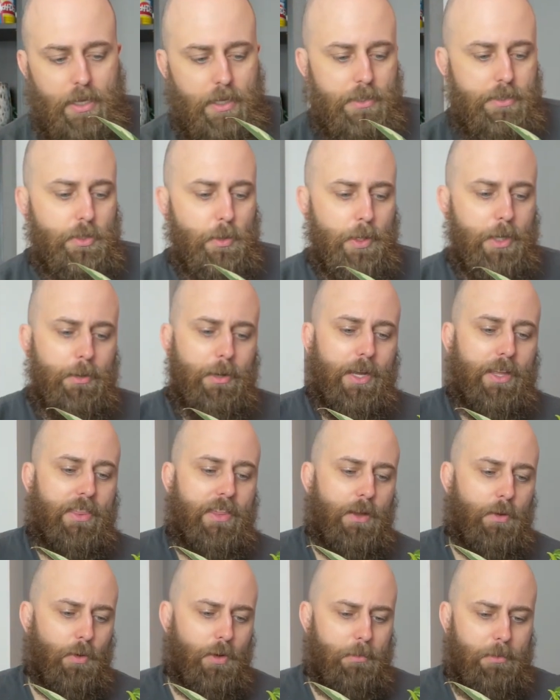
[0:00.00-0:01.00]
So anyway, I
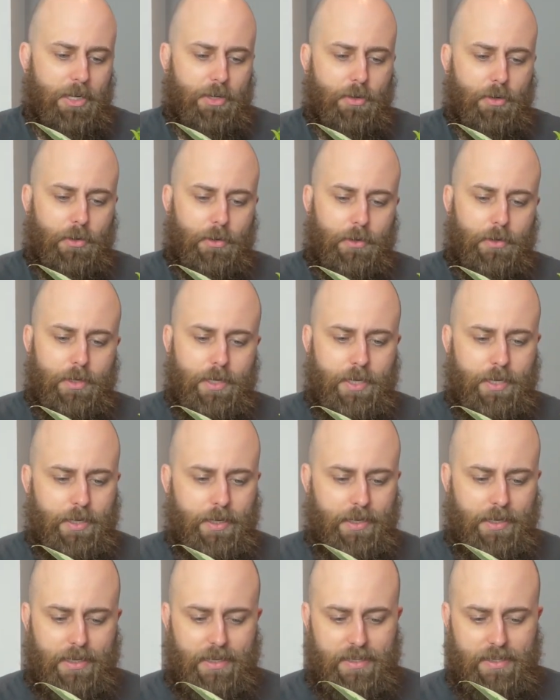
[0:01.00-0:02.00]
think what I'm going to do
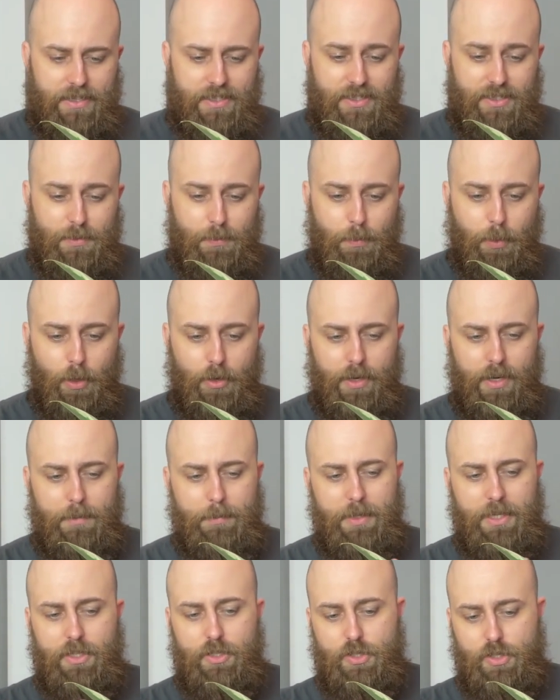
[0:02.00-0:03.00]
is pot it up
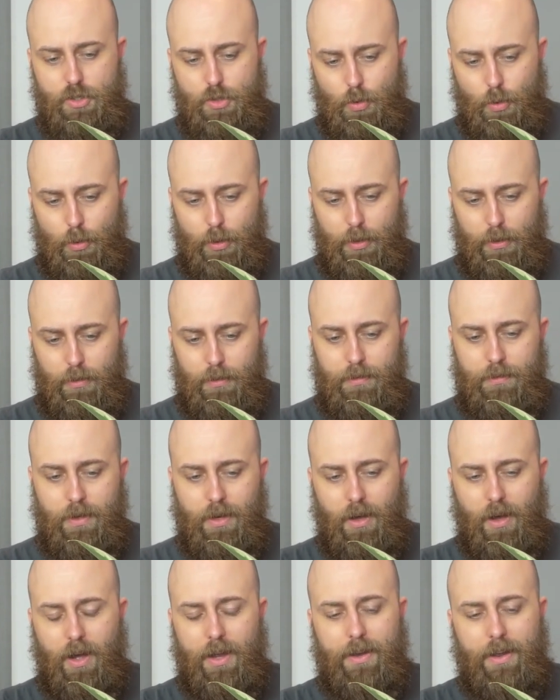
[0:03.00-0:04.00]
into soil.
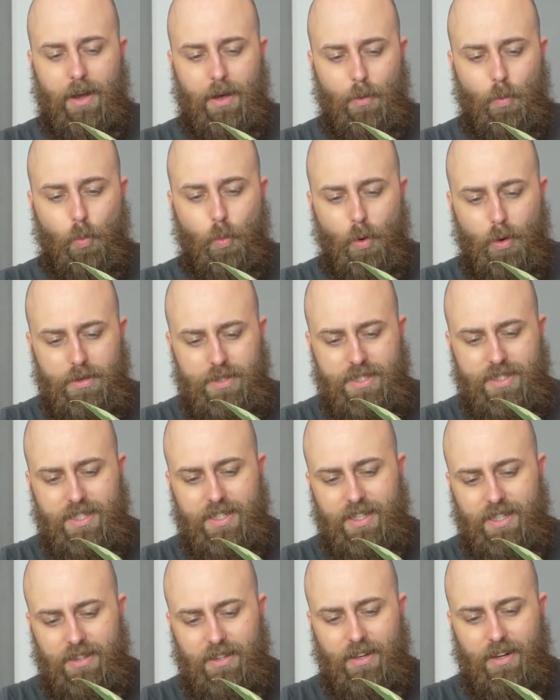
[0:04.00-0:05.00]
I was
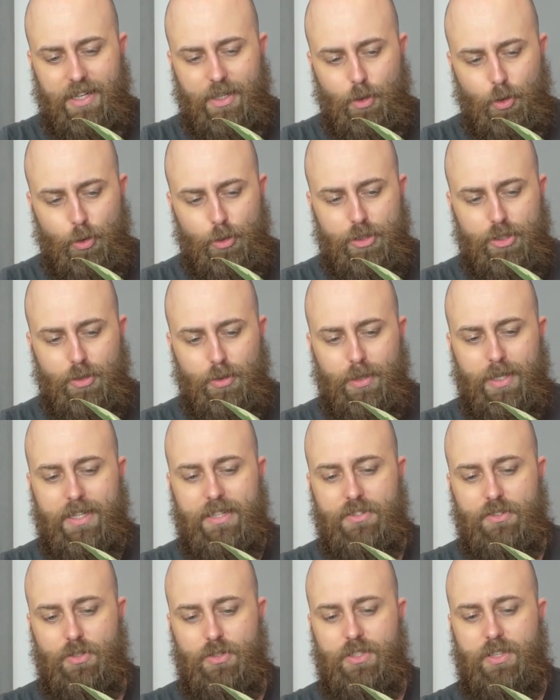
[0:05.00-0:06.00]
thinking that I could do it
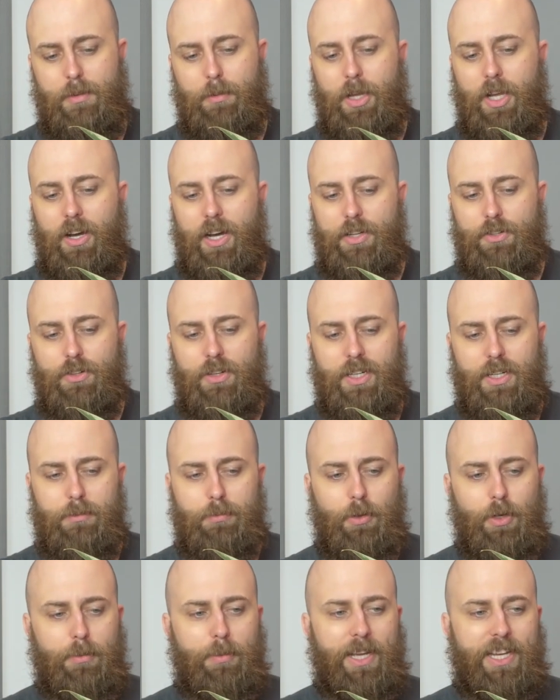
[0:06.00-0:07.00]
into semi-hydro. I could
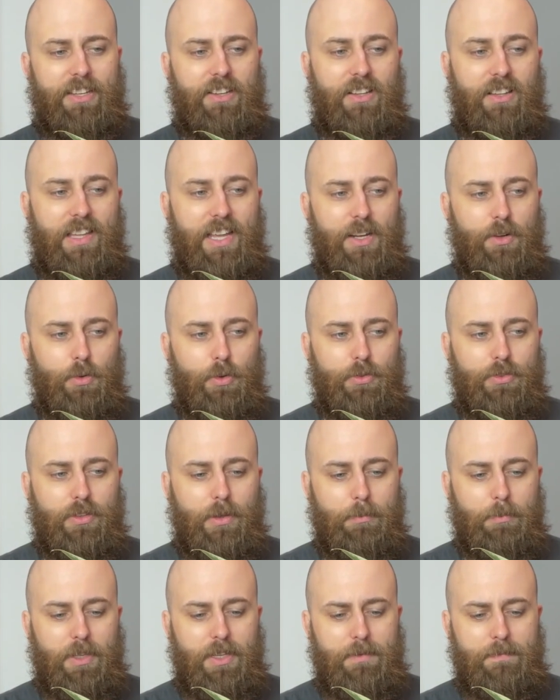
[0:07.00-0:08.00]
put it back into leca or
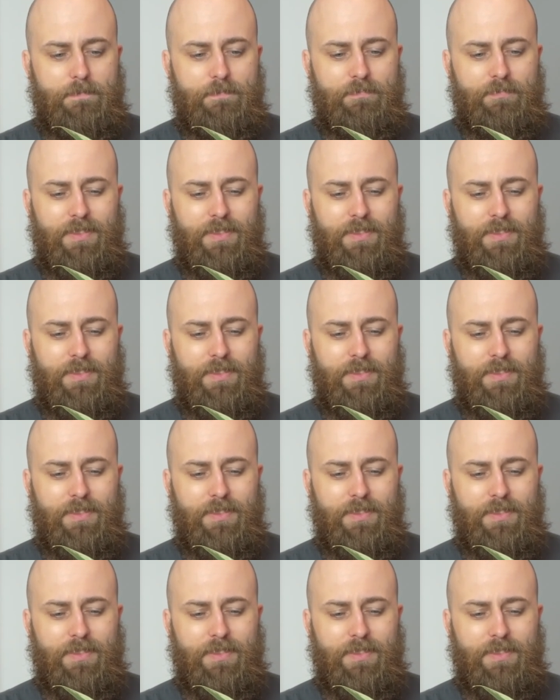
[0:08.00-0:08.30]
something,